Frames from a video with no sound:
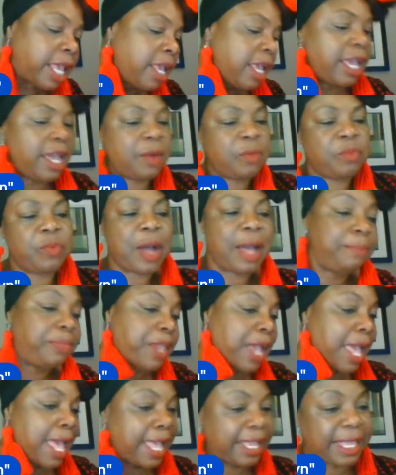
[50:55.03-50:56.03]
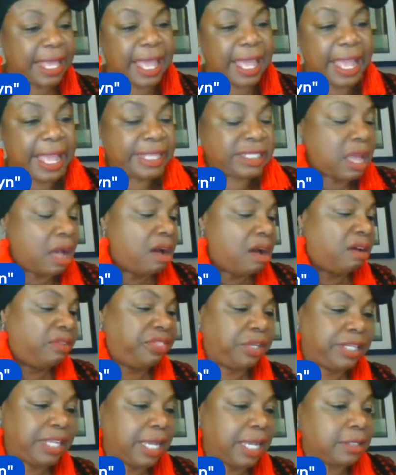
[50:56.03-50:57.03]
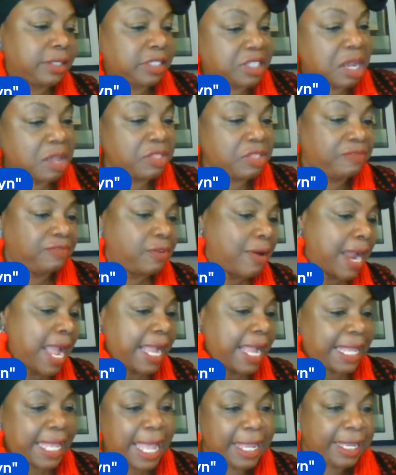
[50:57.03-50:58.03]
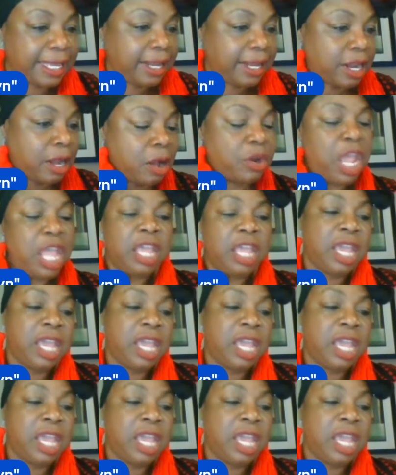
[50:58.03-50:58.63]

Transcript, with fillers: It wasn't the AKAs, oh, the Deltas on the floor, I can't get on.